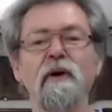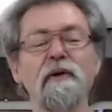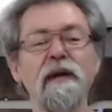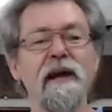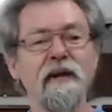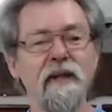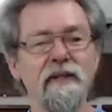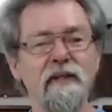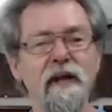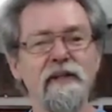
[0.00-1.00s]
I want to create a
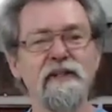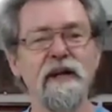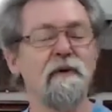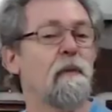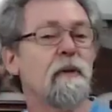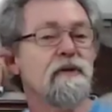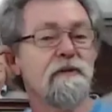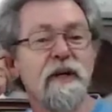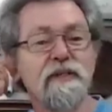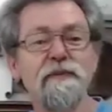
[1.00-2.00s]
nice slideshow. We'll put
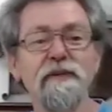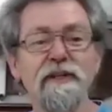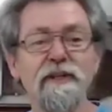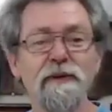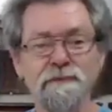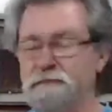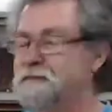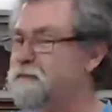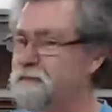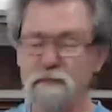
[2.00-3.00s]
some nice music to it.
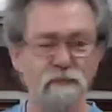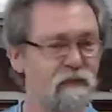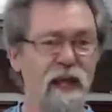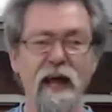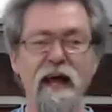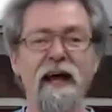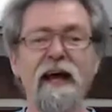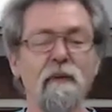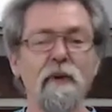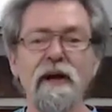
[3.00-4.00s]

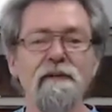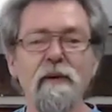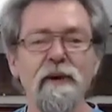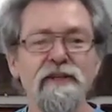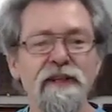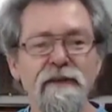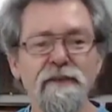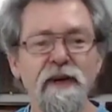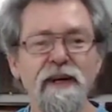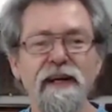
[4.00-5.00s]
Uh, won't have anyone's
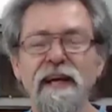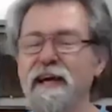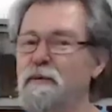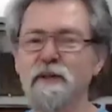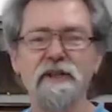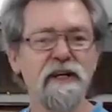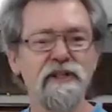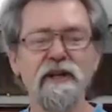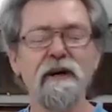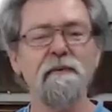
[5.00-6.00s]
names on it. It will
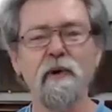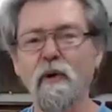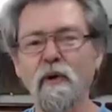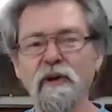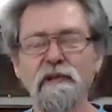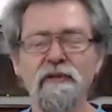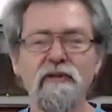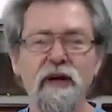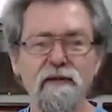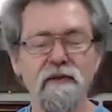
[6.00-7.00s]
just show up all the
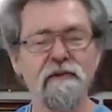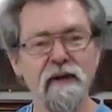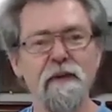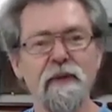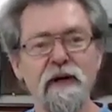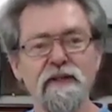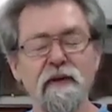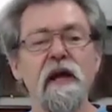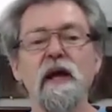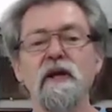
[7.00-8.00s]
different types of clamp racks
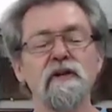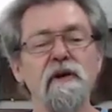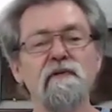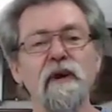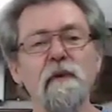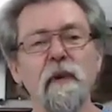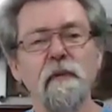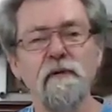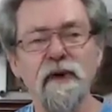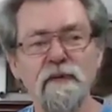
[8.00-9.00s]
there are. Don't throw them
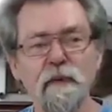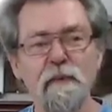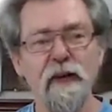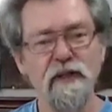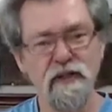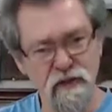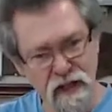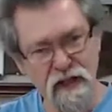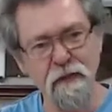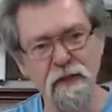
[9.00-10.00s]
on my Facebook page.
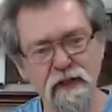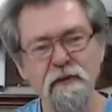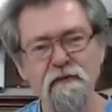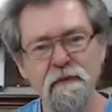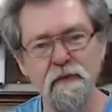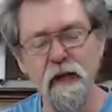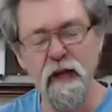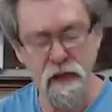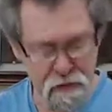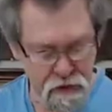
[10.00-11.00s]
Send them in to me.
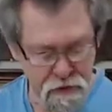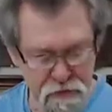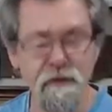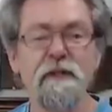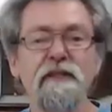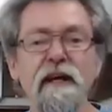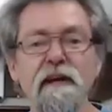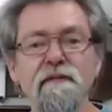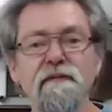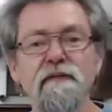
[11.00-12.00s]
Uh, email them in to me,
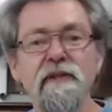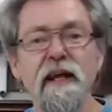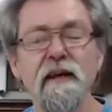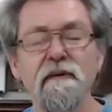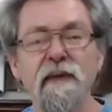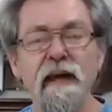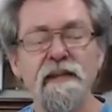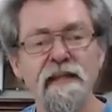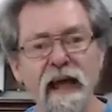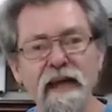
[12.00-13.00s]

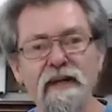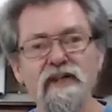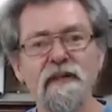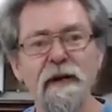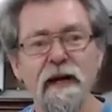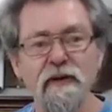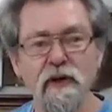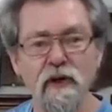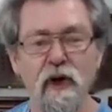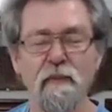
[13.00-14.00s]
davestantonfans at
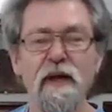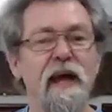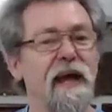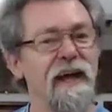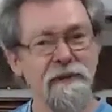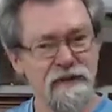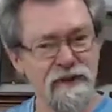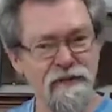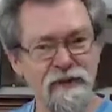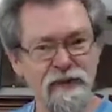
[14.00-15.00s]
gmail.com. It'll be
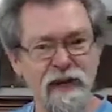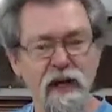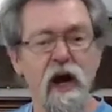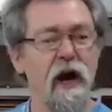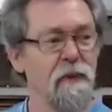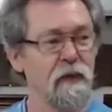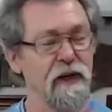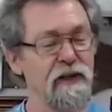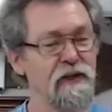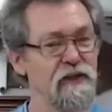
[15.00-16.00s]
so much fun. I'm
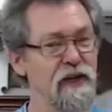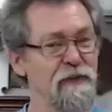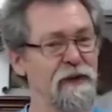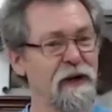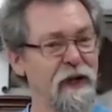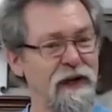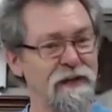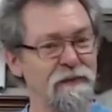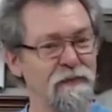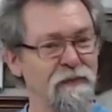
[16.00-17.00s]
not going to show you my
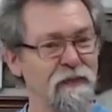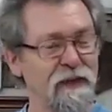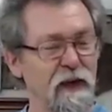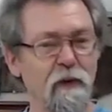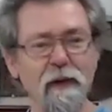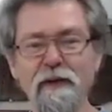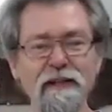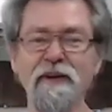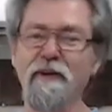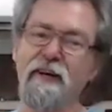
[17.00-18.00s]
rack.
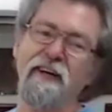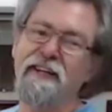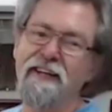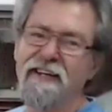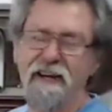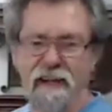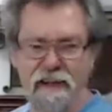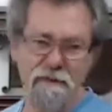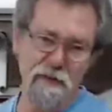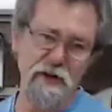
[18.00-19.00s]
Well, sorry,
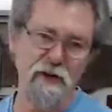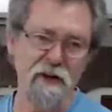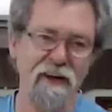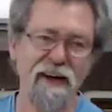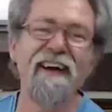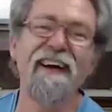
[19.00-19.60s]
I kept my shirt on.